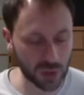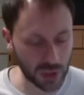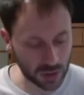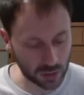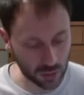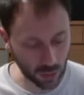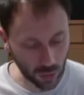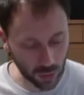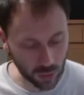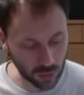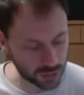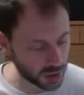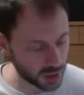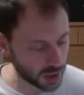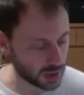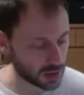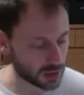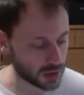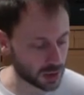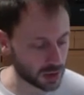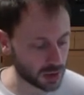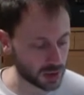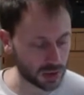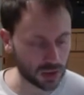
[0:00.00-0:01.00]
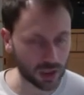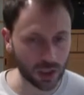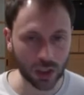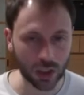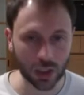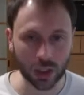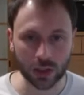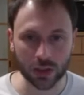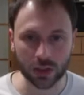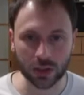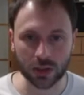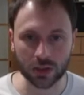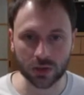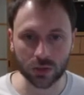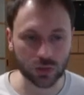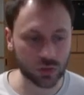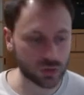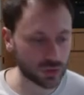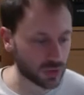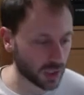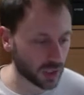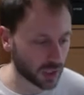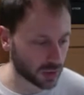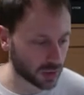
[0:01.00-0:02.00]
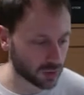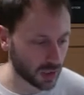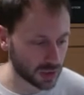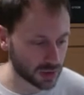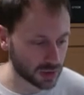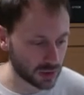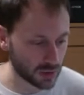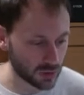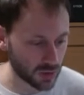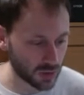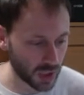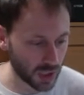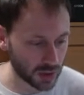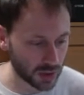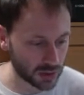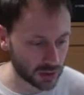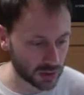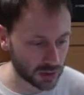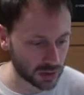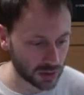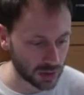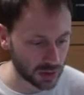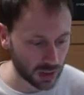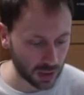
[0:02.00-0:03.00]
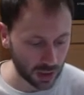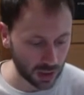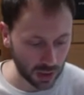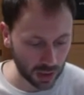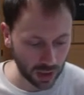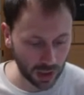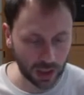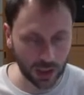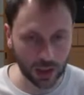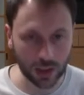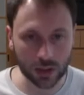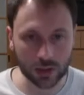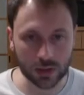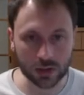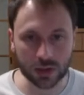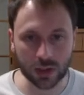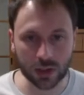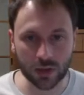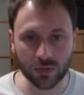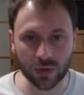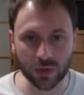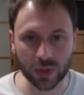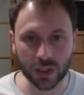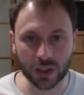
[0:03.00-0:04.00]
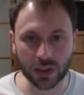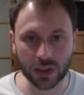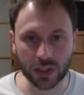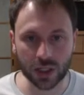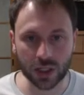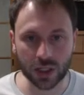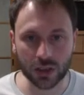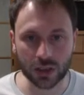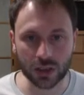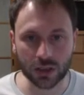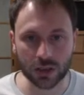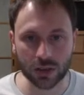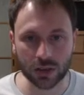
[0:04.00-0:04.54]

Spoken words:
all day there. There's also like a restaurant and stuff like that.